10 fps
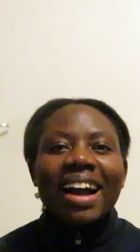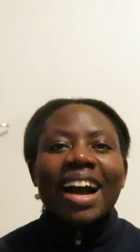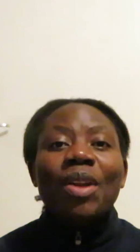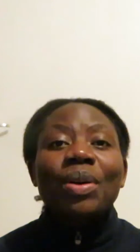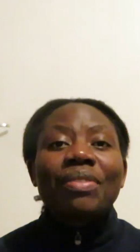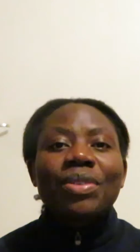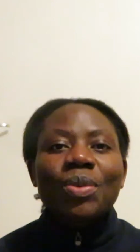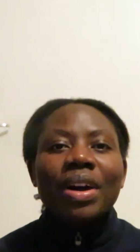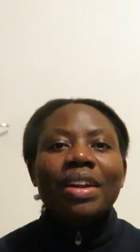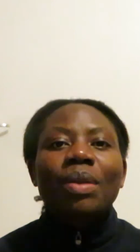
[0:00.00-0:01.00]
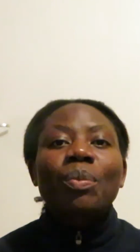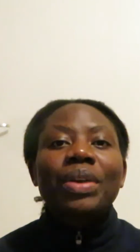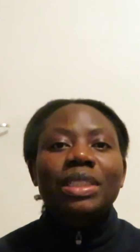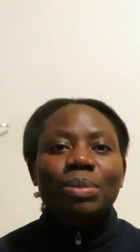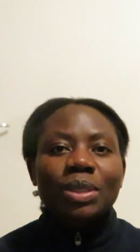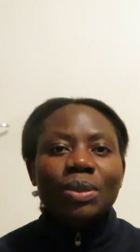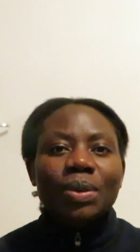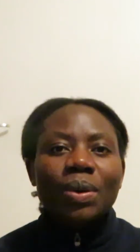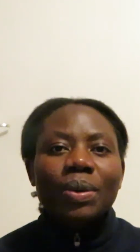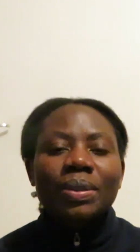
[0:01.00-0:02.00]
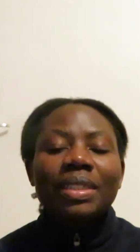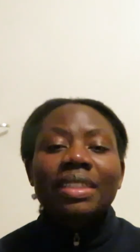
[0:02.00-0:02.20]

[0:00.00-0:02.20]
Hello everyone, praise be to God.